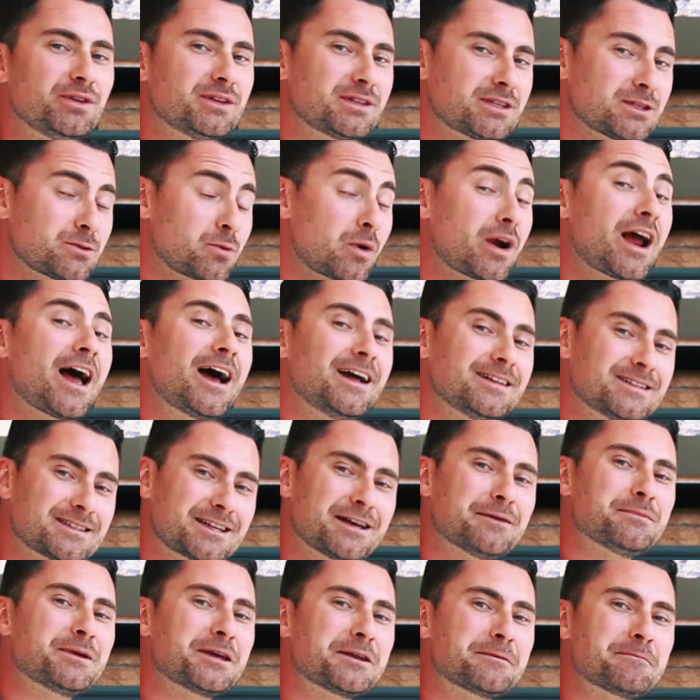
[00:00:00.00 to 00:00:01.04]
This is where ads
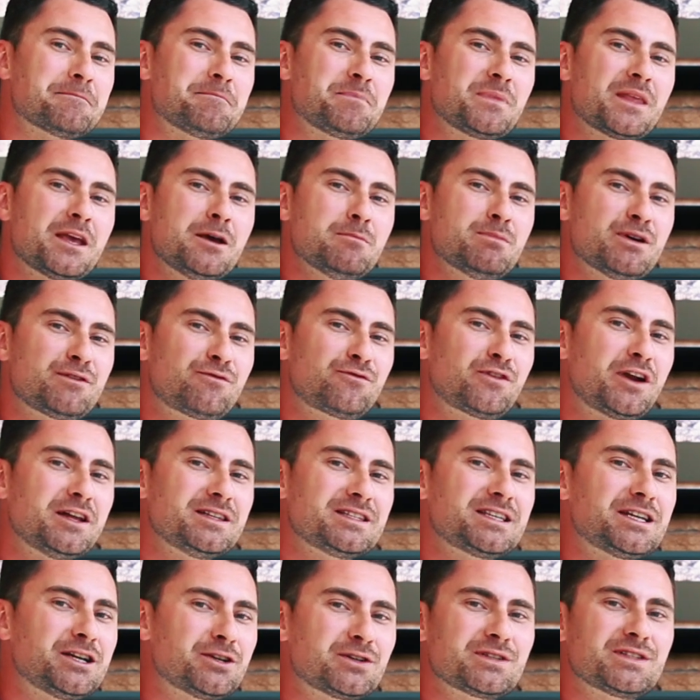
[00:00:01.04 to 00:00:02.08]
come in. But
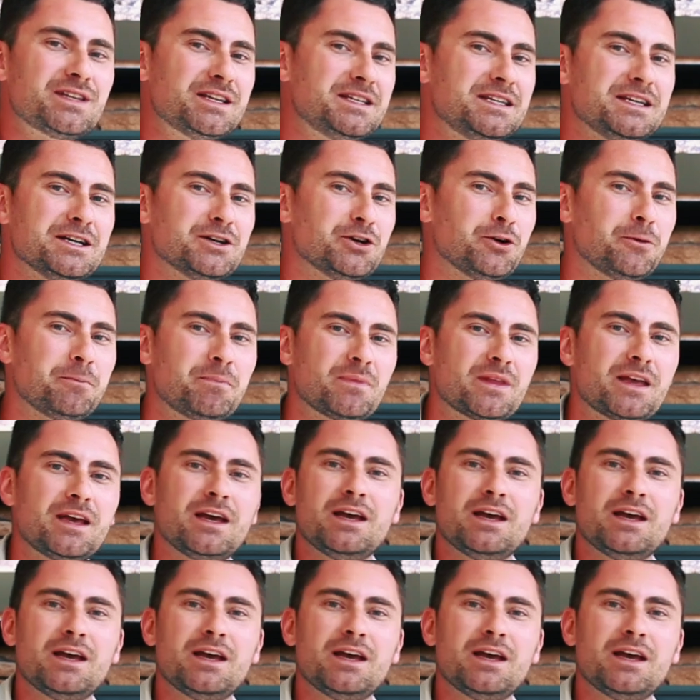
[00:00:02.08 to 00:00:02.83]
friends, here's the deal.